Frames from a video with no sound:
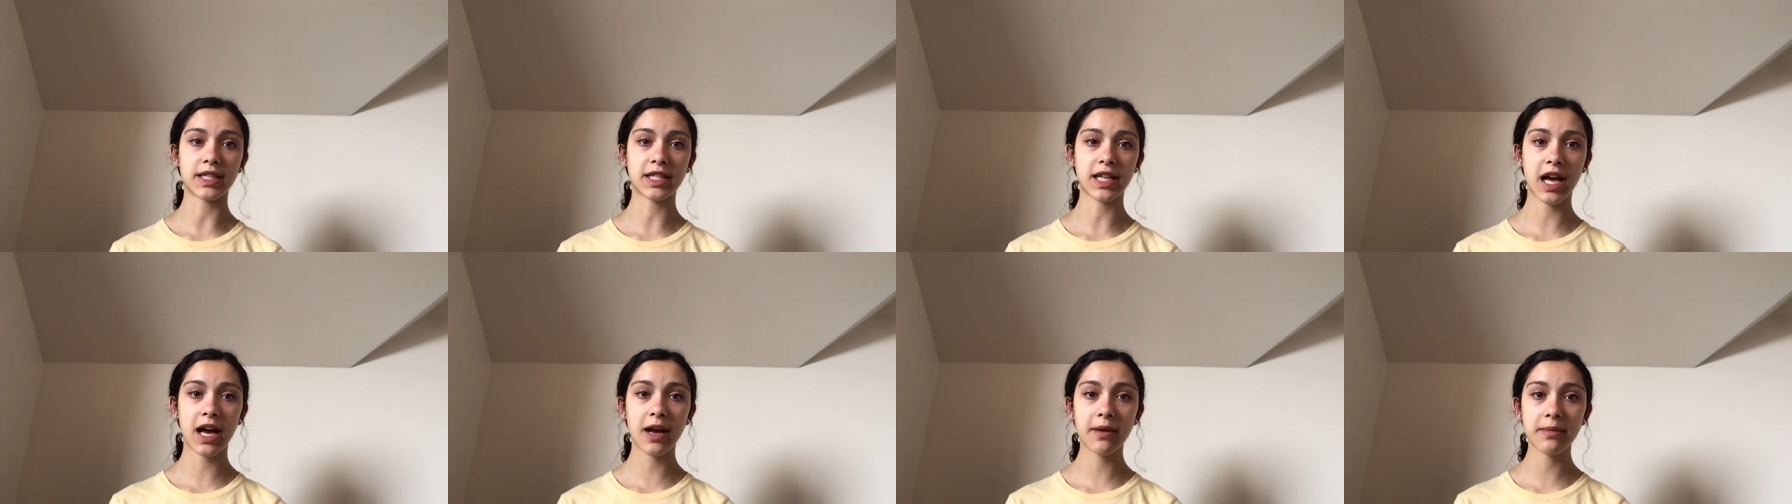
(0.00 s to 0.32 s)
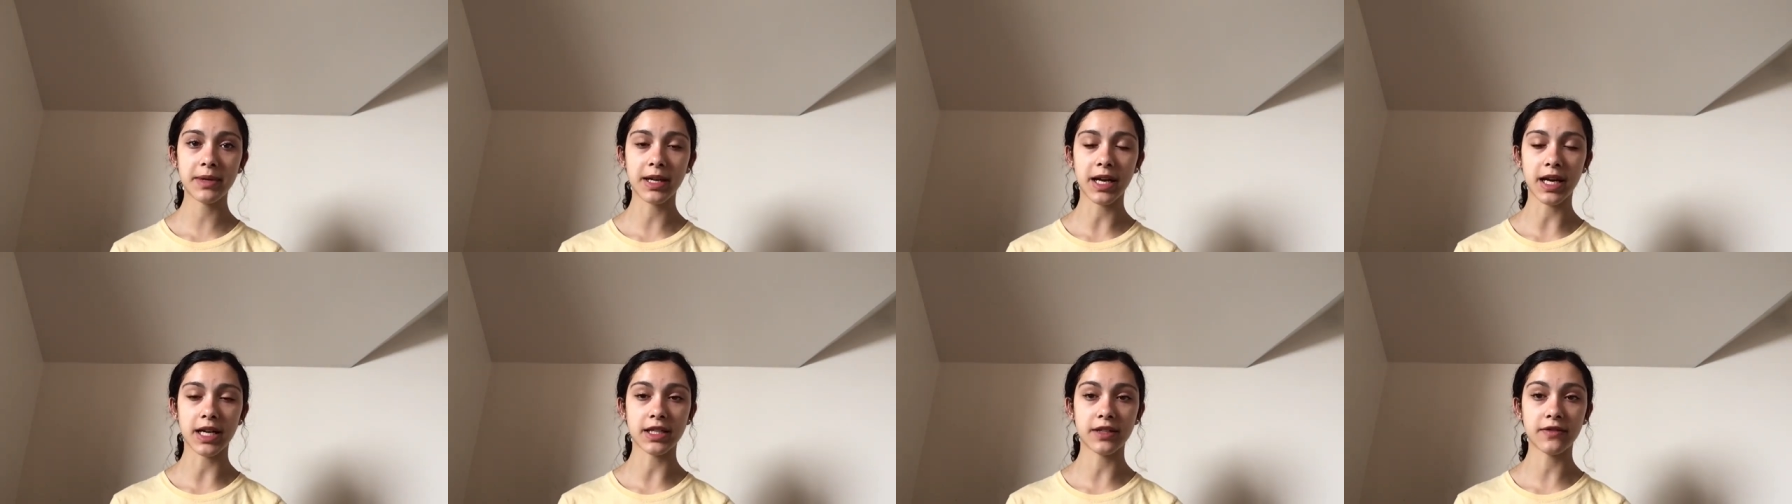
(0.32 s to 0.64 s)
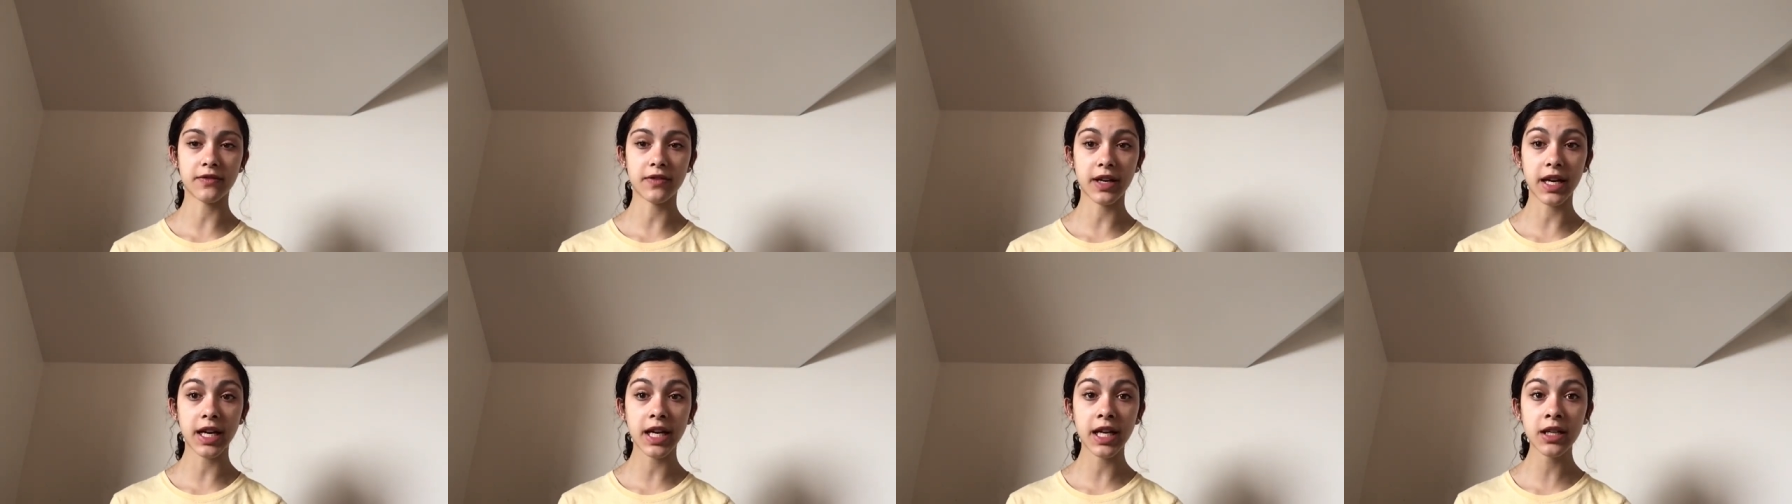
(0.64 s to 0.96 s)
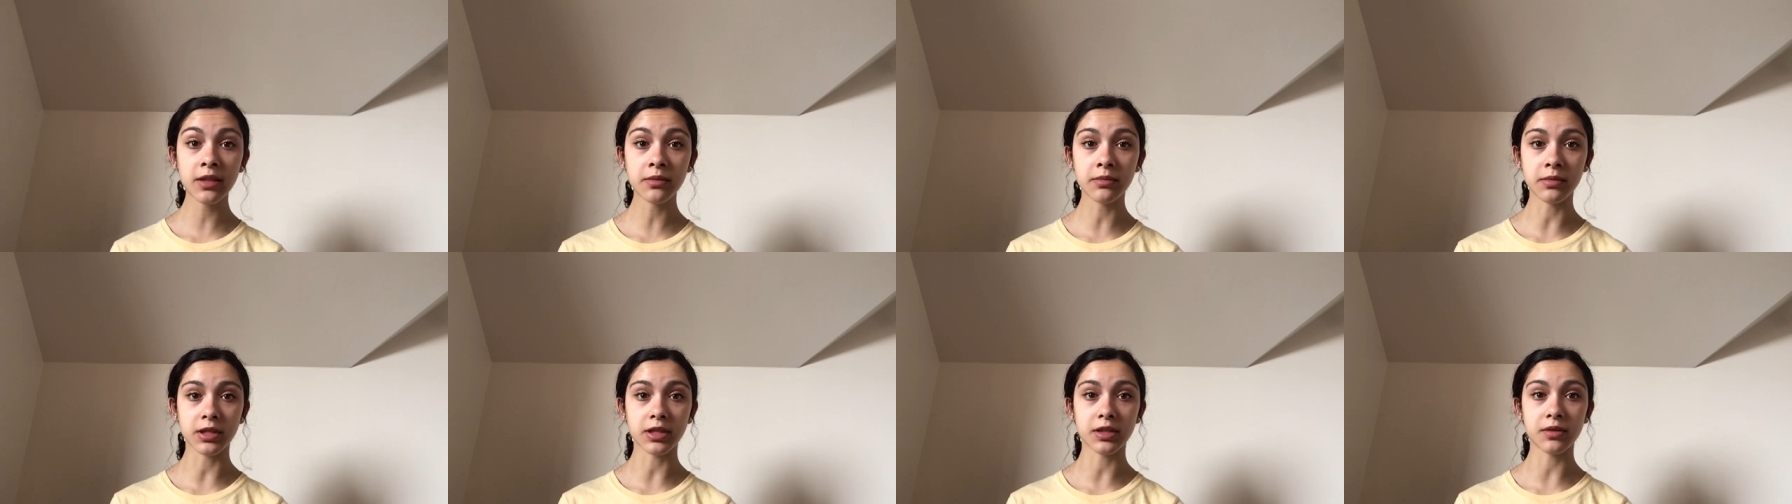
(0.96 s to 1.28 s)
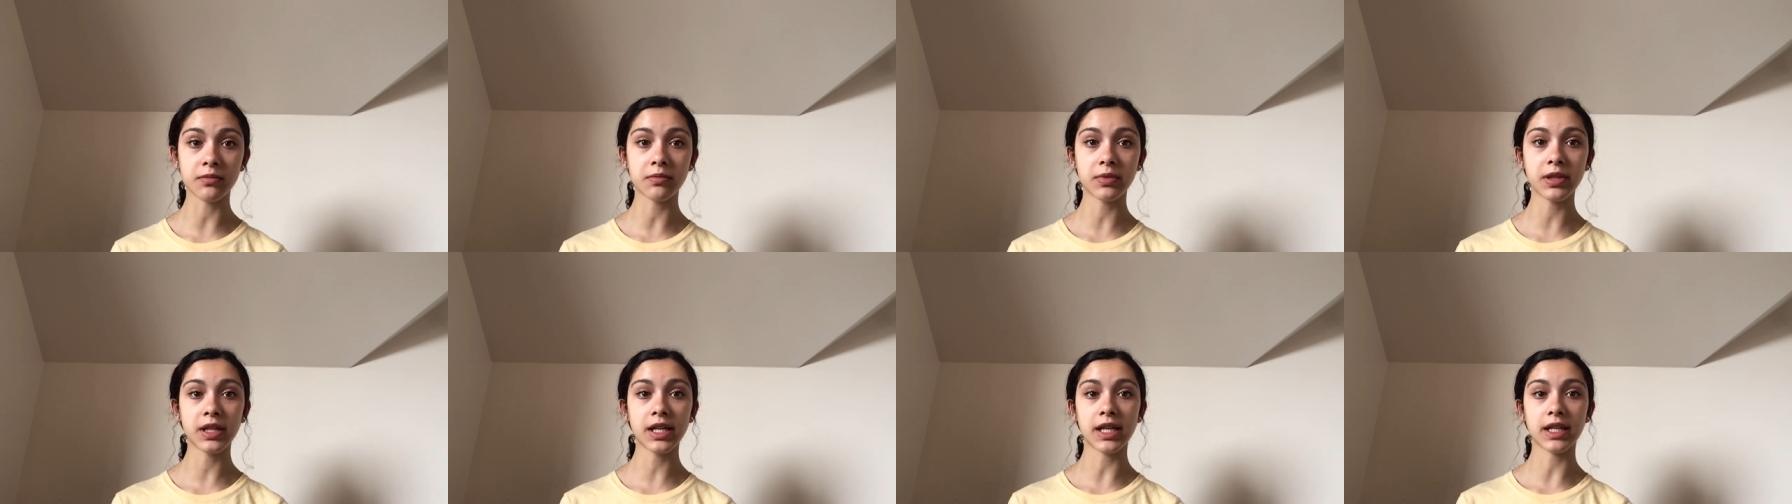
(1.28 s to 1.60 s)
habitats for animals
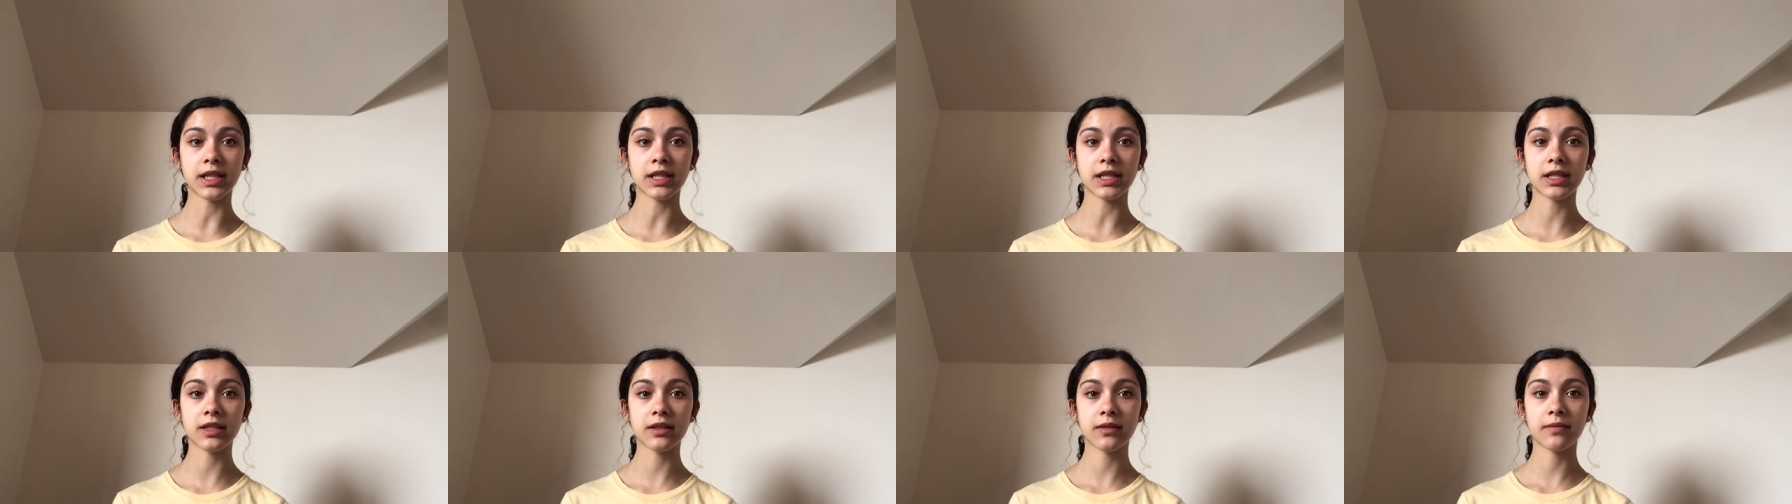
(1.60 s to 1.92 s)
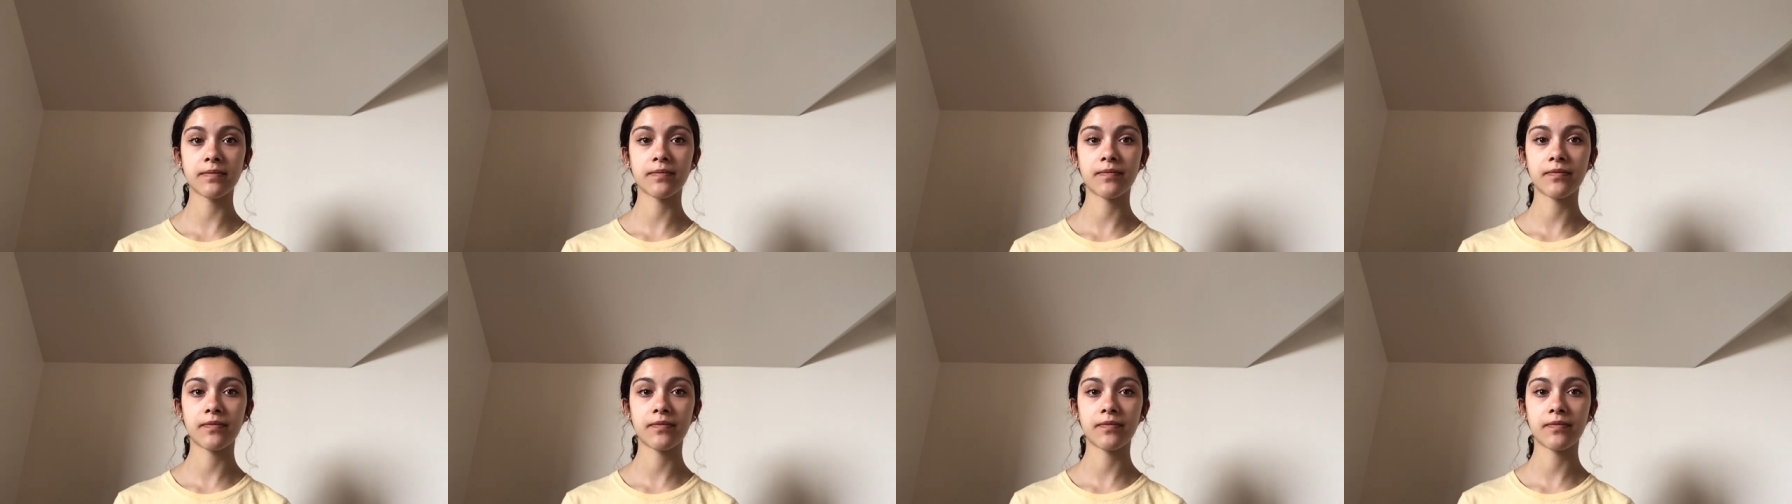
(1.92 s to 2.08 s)
and plants.